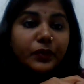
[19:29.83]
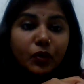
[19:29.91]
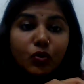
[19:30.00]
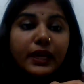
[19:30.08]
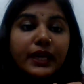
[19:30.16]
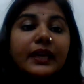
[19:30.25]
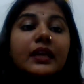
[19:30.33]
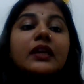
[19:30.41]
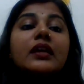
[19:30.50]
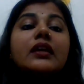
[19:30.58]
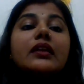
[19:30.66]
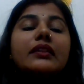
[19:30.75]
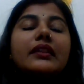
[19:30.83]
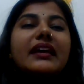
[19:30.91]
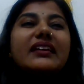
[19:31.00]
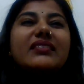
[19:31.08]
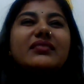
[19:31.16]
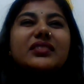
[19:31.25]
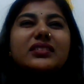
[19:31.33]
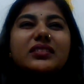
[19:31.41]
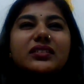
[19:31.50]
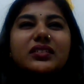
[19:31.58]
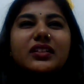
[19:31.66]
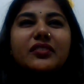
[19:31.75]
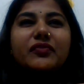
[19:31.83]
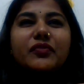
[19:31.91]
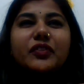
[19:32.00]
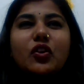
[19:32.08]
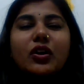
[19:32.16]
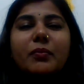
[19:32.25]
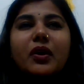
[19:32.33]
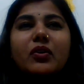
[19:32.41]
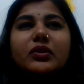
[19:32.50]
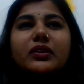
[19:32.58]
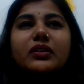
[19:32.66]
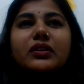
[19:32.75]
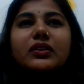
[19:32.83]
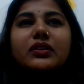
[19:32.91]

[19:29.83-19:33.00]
Okay, like if we talk about